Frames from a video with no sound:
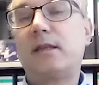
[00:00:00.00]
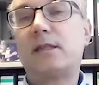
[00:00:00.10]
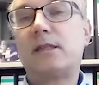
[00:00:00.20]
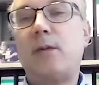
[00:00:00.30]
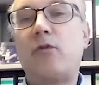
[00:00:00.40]
the
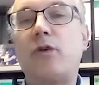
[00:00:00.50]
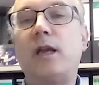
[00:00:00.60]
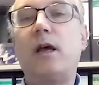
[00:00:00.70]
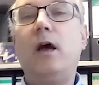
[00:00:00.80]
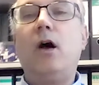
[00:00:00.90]

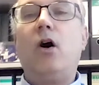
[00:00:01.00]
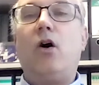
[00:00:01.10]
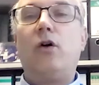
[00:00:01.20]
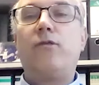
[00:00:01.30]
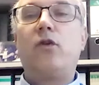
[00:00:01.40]
summary
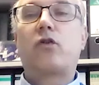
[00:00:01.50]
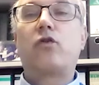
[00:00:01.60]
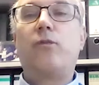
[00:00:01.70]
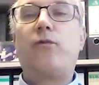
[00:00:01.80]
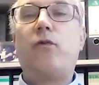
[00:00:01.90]
on
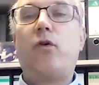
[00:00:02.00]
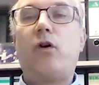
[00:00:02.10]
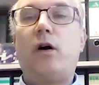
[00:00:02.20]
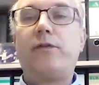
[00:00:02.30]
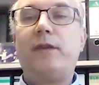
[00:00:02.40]
Workgroup
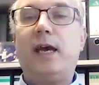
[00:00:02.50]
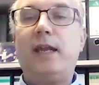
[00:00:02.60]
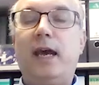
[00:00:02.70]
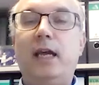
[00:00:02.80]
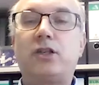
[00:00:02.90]
4 of the
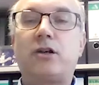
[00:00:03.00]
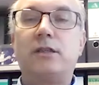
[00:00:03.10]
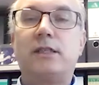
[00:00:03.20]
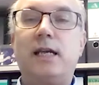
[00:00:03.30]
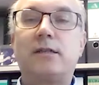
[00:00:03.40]
NIH
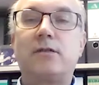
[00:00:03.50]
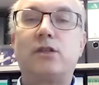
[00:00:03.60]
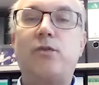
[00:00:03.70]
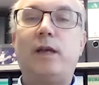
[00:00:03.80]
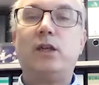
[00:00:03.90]
Consensus
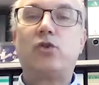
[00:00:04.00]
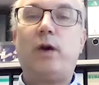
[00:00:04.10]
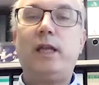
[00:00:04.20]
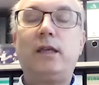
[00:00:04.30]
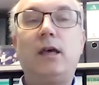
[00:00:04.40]

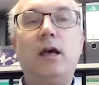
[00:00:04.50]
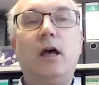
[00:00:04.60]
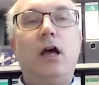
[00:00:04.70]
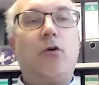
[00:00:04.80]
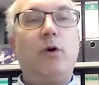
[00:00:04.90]
2020,
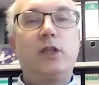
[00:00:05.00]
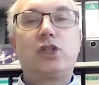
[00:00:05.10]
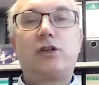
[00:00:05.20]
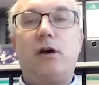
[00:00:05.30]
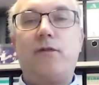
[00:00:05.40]

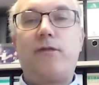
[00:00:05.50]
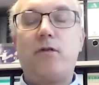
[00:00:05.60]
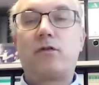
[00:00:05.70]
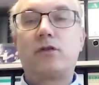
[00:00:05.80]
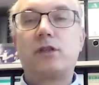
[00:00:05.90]
which
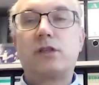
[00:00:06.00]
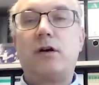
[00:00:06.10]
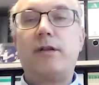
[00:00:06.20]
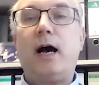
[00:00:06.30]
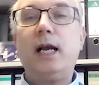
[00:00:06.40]
focuses
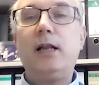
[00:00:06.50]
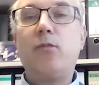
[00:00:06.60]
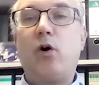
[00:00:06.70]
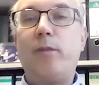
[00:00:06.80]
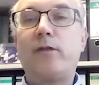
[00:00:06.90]
on highly
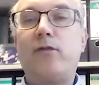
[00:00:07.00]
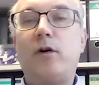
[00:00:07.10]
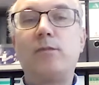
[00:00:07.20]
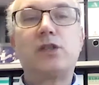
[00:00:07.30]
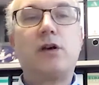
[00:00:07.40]
morbid
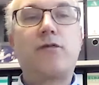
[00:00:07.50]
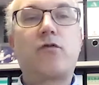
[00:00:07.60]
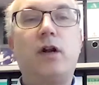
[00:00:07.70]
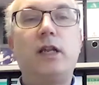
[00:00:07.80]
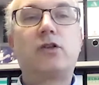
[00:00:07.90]
forms of
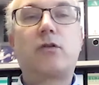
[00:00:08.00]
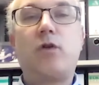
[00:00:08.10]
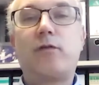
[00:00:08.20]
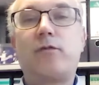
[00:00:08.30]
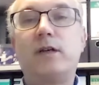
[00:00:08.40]
chronic
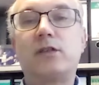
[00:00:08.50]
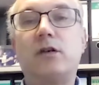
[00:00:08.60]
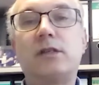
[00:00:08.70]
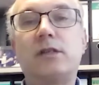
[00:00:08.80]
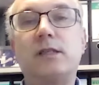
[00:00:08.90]

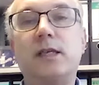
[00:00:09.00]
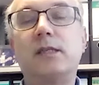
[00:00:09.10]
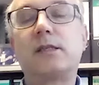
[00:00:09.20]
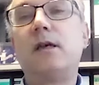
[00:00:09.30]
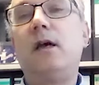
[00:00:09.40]
graft-versus-host disease.